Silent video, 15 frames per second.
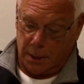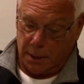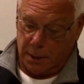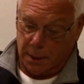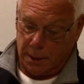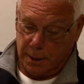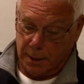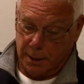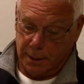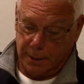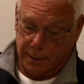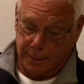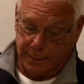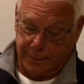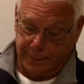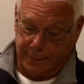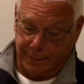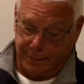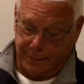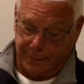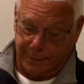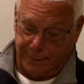
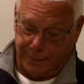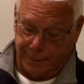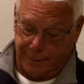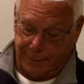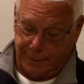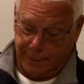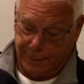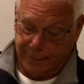Nothing is said.